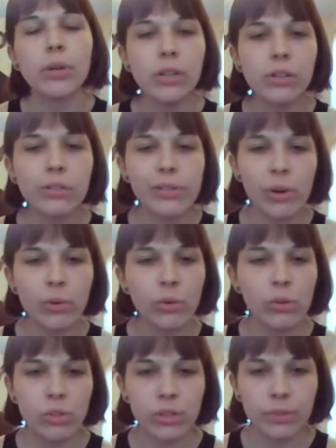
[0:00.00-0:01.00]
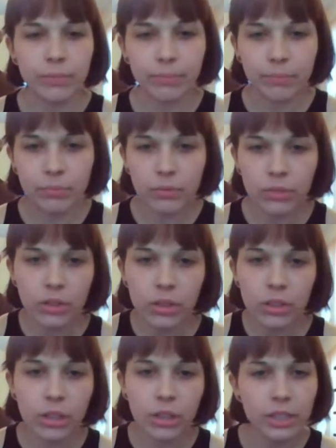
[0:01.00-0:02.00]
it on hold
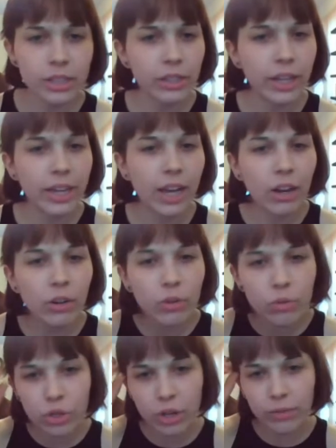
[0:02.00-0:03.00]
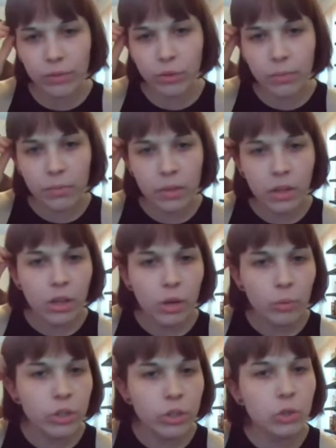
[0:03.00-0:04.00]
until I got a new shovel,
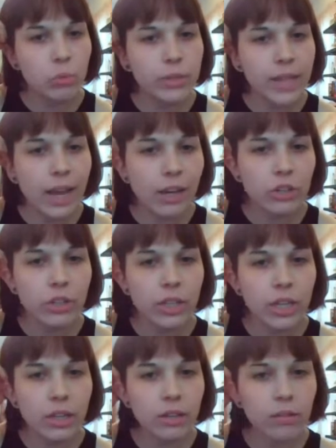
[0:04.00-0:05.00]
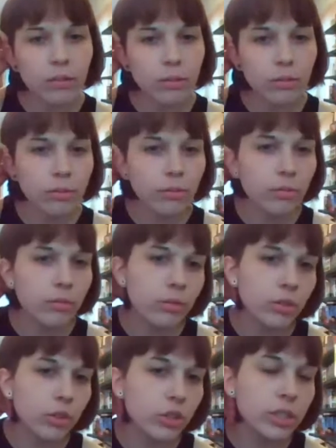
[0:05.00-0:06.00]
which was actually
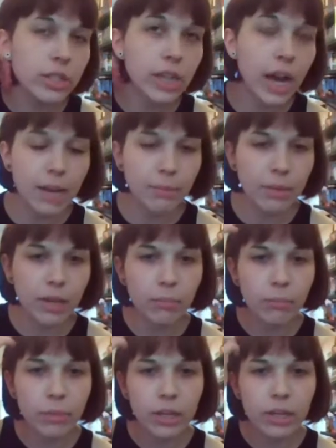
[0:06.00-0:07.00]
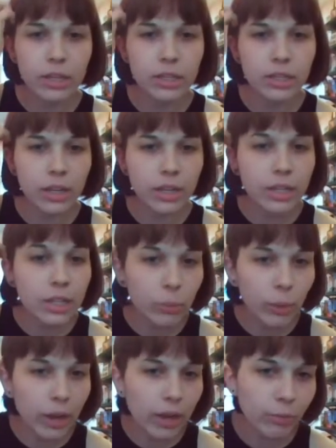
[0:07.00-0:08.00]
good timing because a
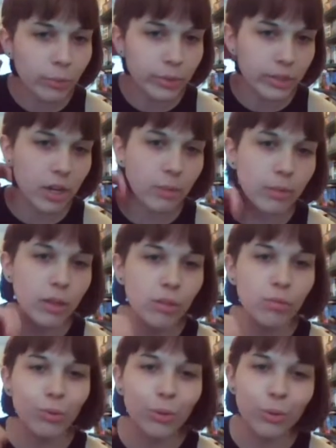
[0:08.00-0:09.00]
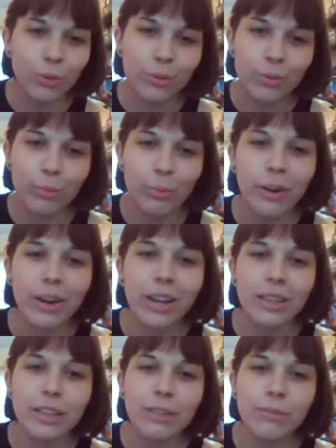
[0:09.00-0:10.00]
heat wave was coming through where I
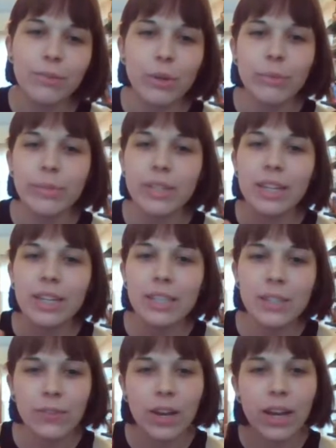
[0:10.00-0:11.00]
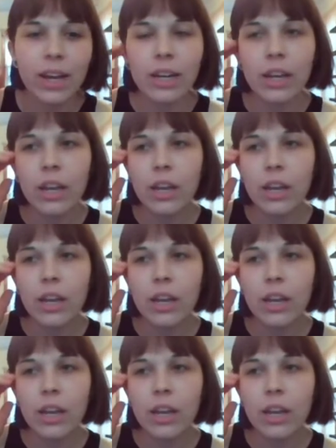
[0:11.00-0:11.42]
live. So I was like, it's fine.